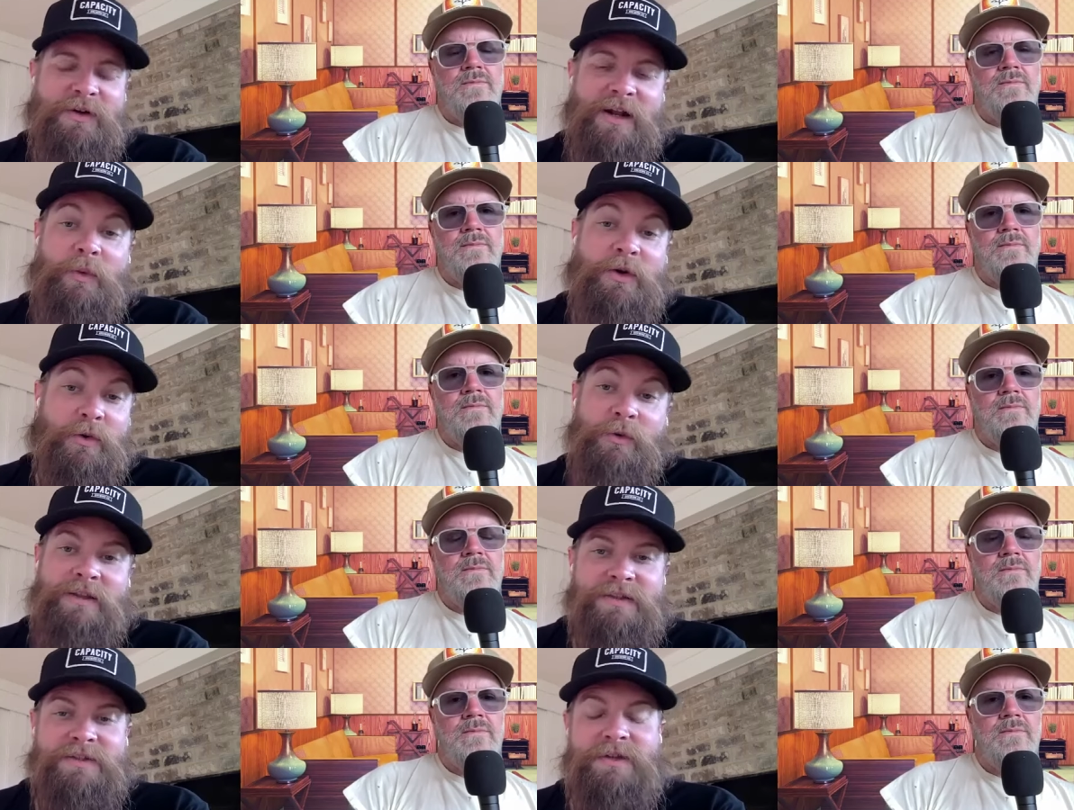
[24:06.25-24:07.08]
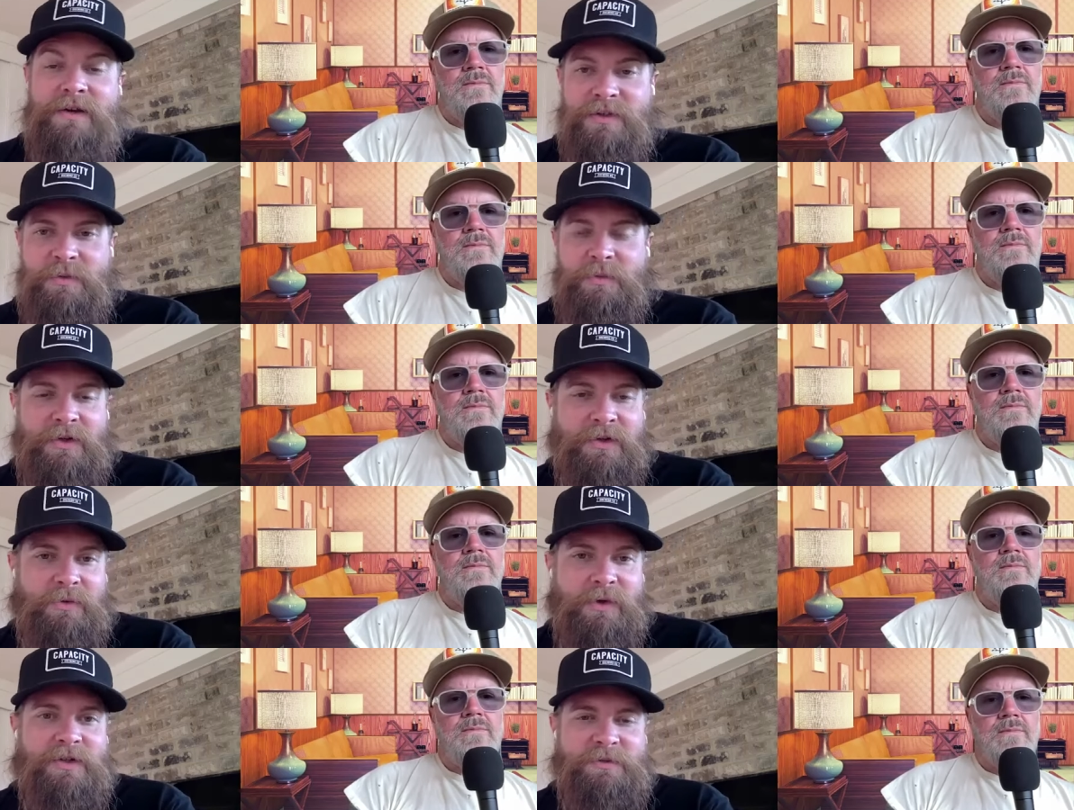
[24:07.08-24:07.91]
Speaker 1: figuring out when to write the songs when we're
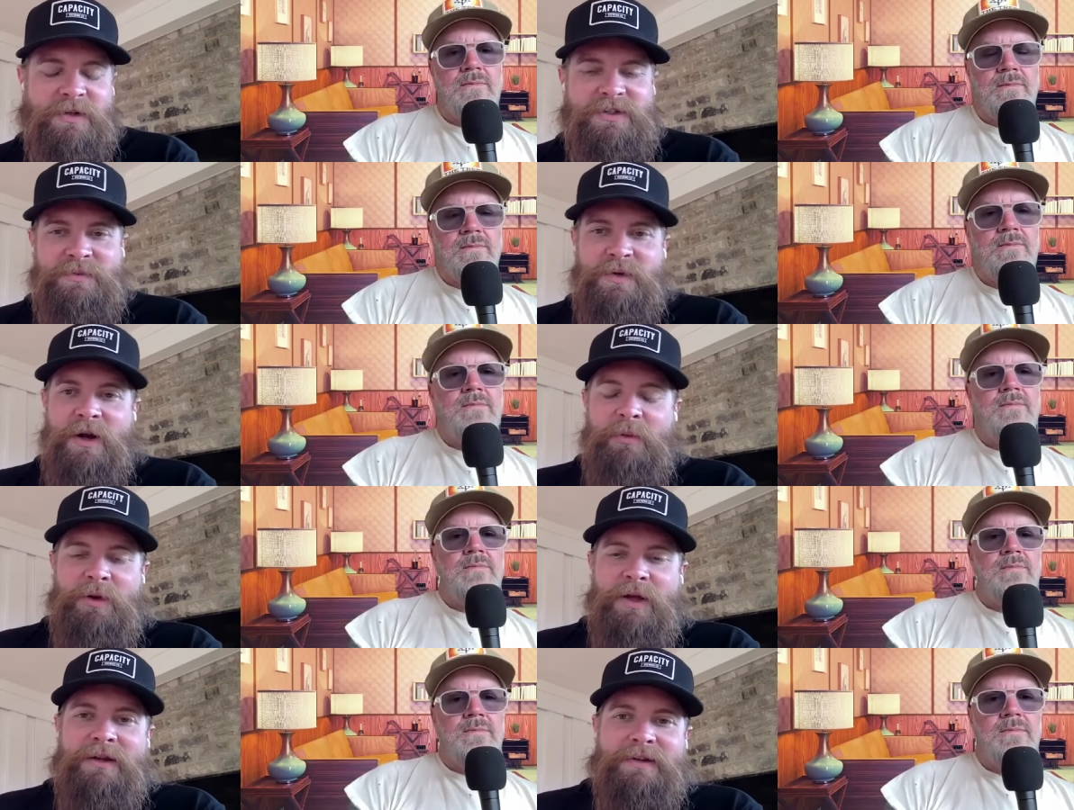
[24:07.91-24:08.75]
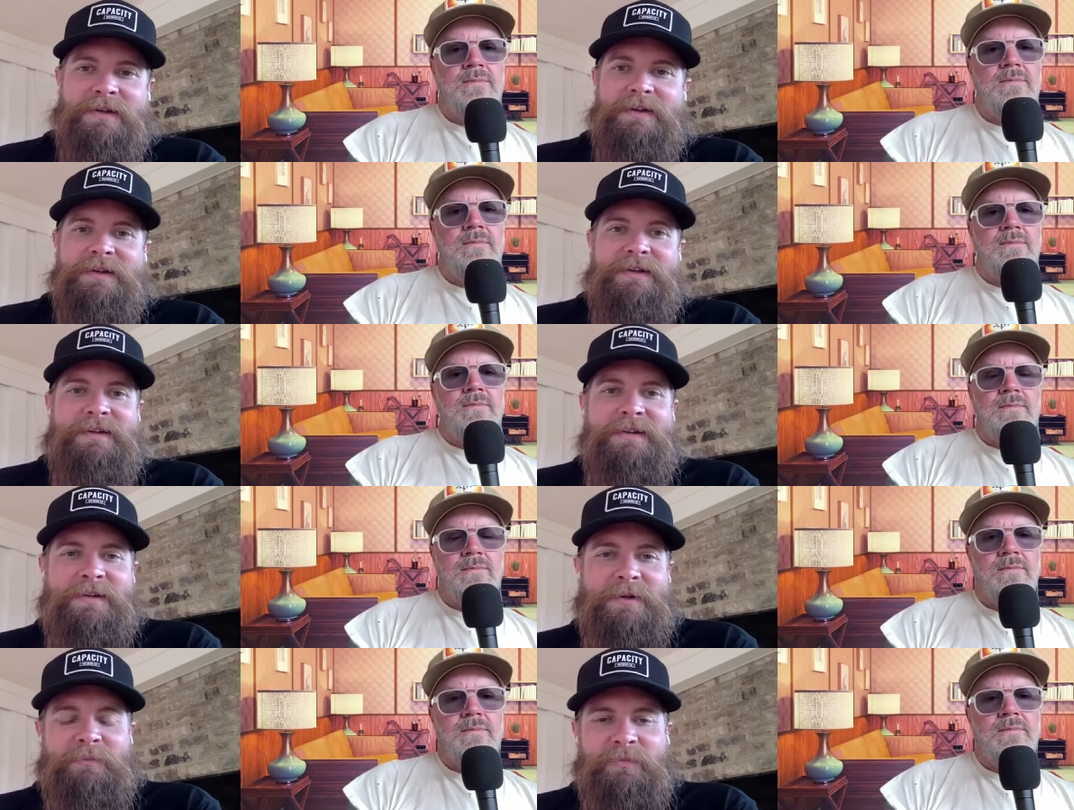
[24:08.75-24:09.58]
on the road as much as we are but
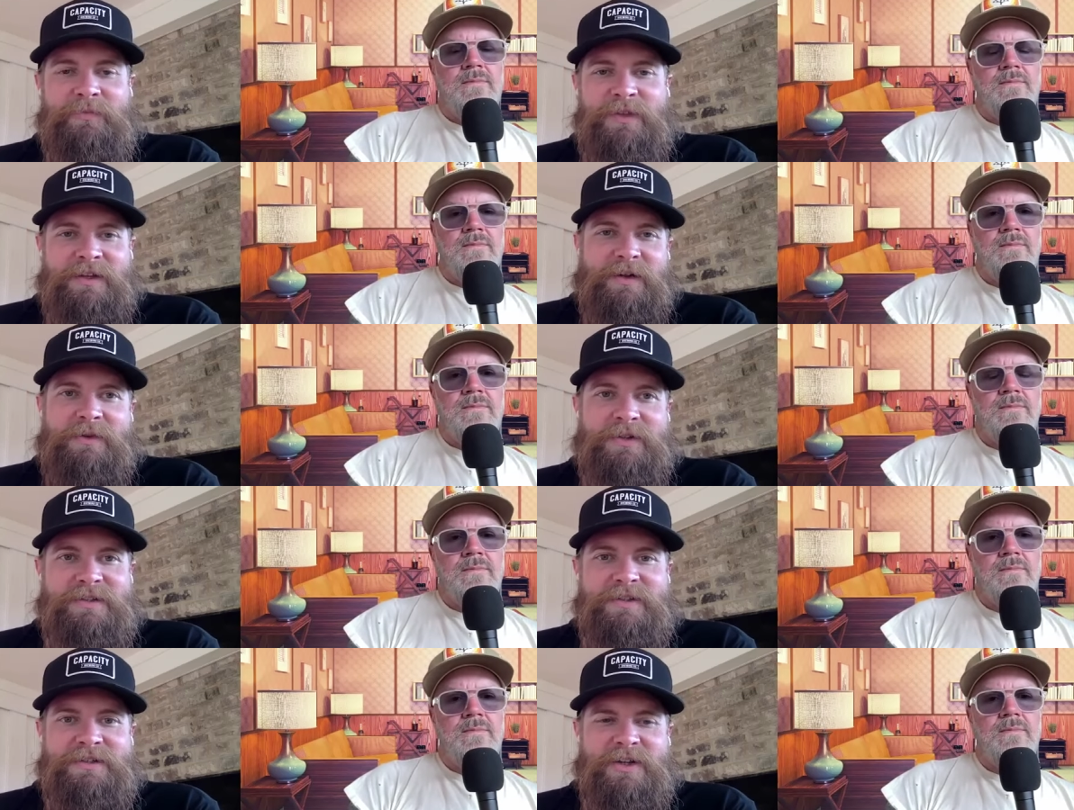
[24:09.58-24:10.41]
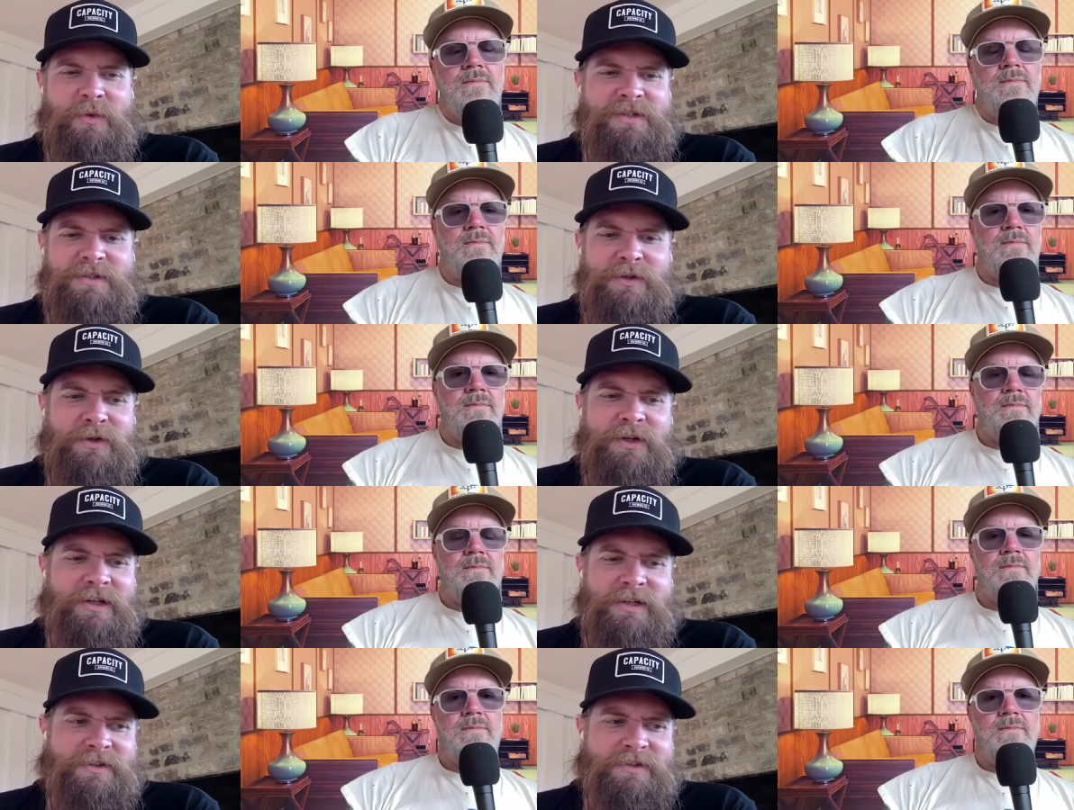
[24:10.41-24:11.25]
um, you know there's, there's always
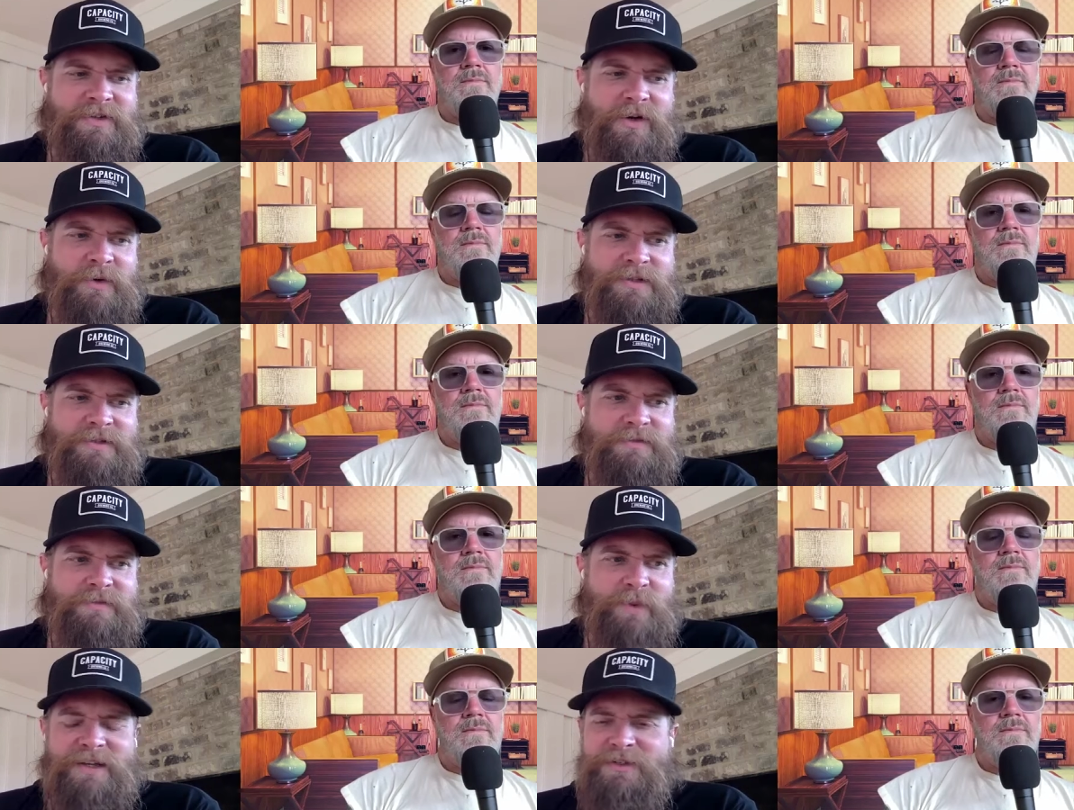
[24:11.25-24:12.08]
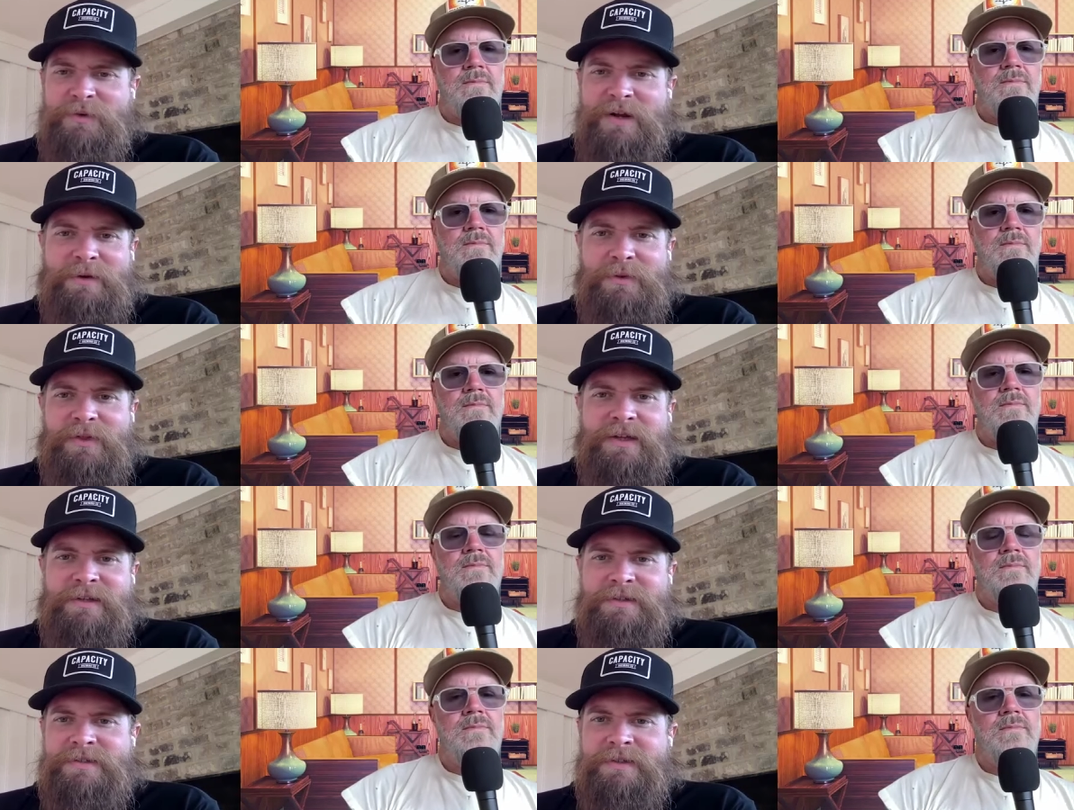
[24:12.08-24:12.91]
learning and there's always ways around
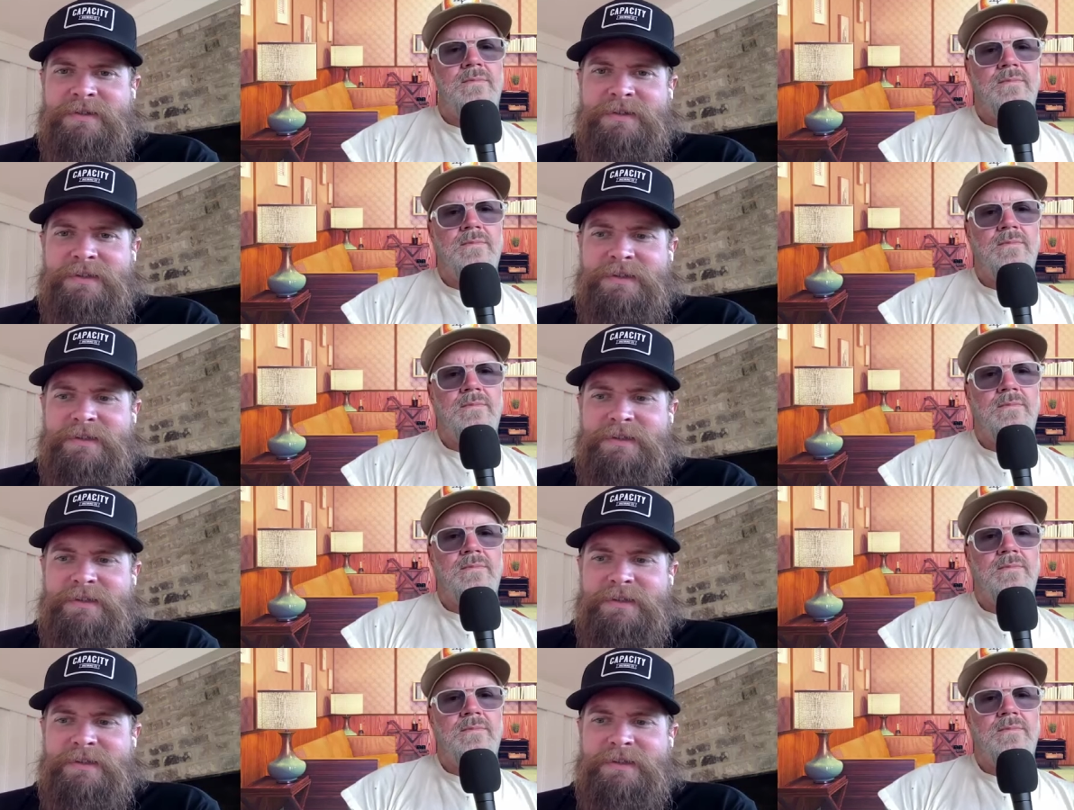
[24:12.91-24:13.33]
things and